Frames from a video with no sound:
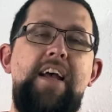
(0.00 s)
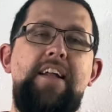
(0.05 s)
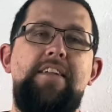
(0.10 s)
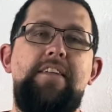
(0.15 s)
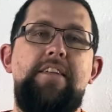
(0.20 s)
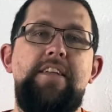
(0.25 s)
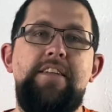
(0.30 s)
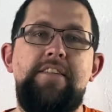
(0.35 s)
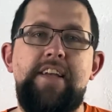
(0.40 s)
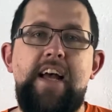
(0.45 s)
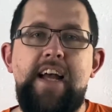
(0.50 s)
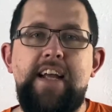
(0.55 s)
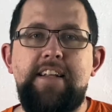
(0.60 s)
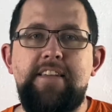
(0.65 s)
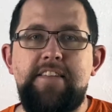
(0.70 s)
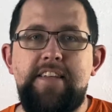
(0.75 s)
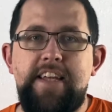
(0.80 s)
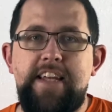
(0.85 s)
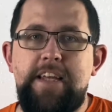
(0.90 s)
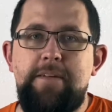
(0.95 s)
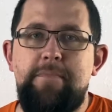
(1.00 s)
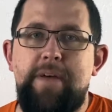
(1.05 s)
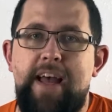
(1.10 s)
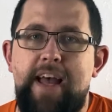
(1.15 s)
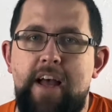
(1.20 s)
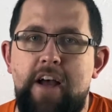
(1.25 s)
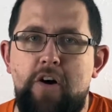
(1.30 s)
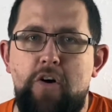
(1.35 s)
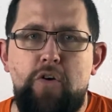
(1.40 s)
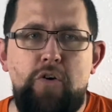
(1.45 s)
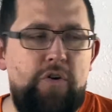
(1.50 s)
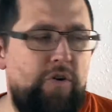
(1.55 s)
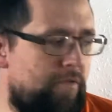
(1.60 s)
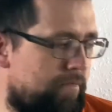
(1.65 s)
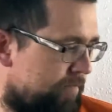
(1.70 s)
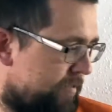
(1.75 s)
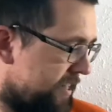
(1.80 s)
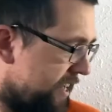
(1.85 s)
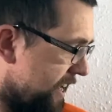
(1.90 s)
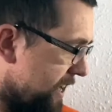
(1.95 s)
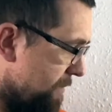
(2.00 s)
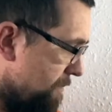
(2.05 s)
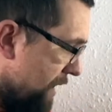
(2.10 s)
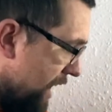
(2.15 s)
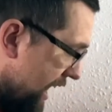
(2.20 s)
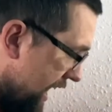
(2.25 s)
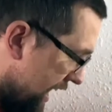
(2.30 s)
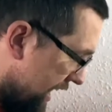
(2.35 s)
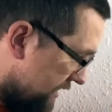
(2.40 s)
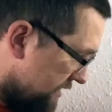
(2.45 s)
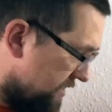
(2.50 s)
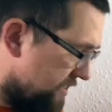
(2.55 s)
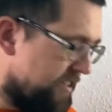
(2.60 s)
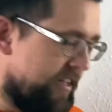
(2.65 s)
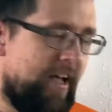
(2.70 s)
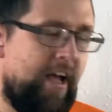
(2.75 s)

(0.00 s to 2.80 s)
design team or team as